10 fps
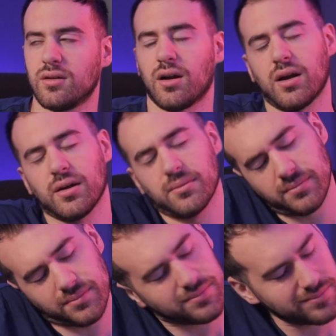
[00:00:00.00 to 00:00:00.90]
All right.
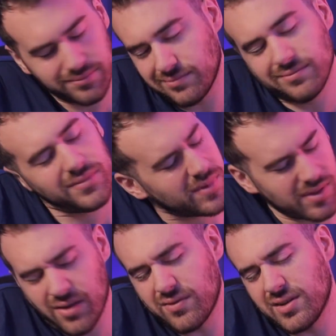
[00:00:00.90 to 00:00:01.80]

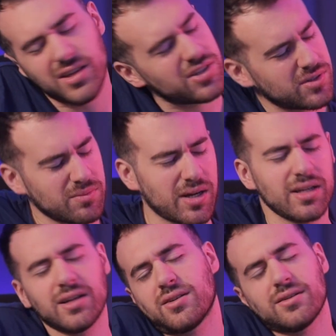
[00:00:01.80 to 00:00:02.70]
I have an itch in my
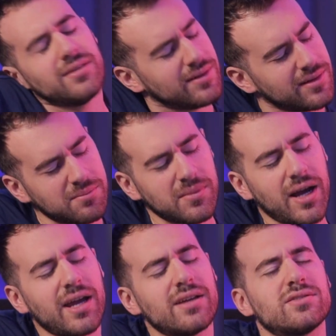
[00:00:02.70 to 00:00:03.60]
ear. My
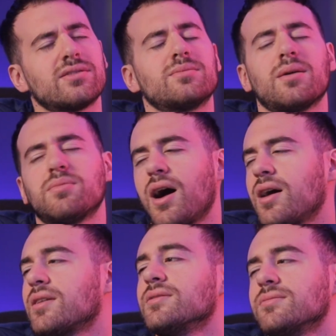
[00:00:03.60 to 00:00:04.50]
hands are in my
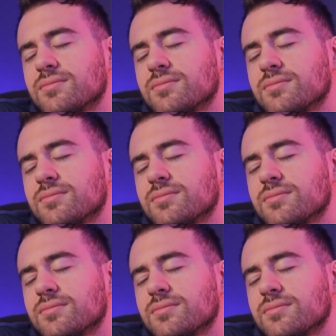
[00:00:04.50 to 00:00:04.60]
pocket.